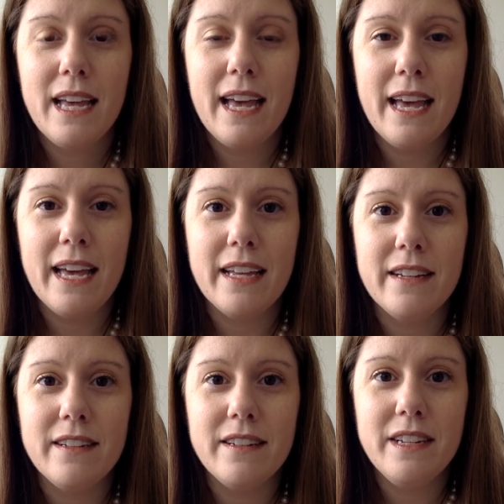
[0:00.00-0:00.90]

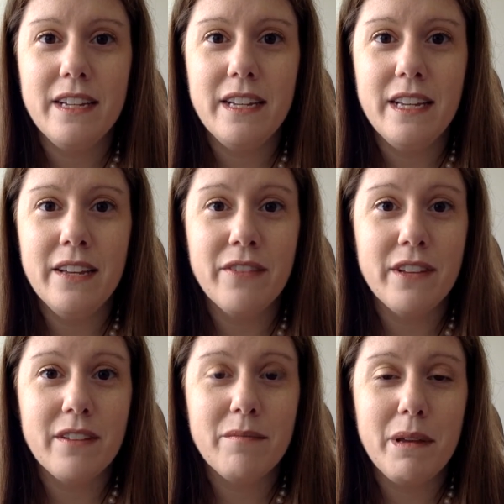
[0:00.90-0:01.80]
And
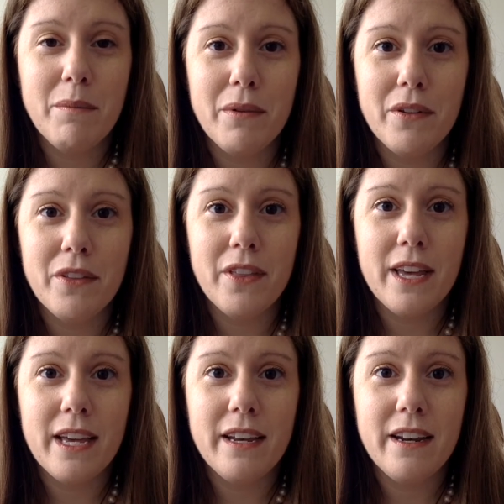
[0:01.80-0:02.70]
even people
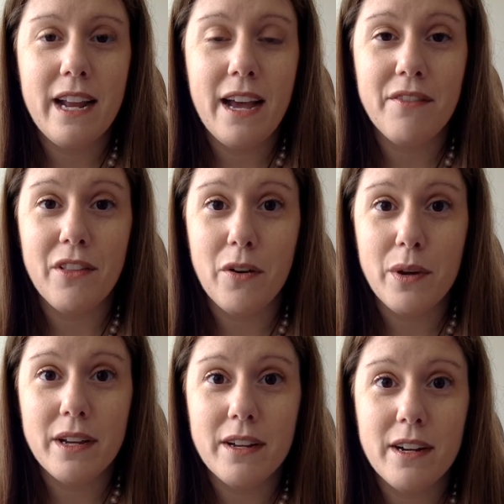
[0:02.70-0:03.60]
that have low
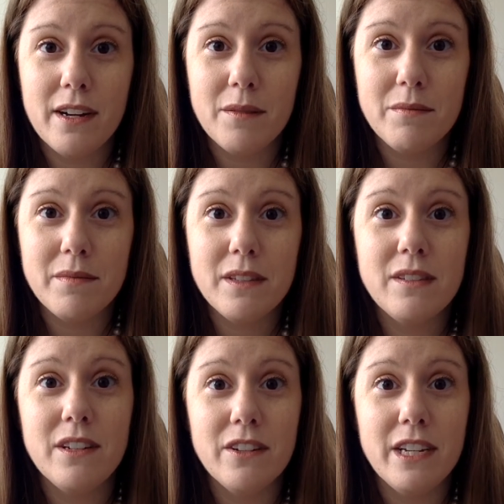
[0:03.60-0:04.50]
income
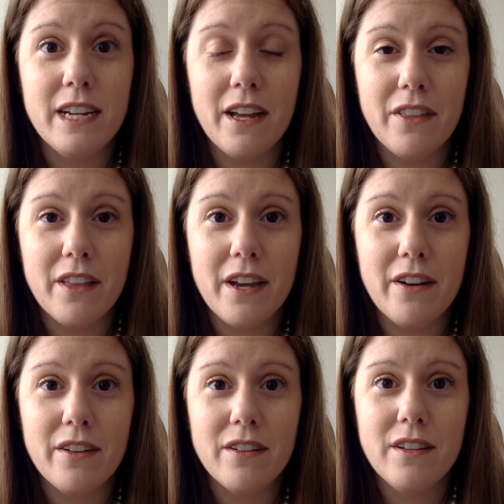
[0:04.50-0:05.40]
still need health care.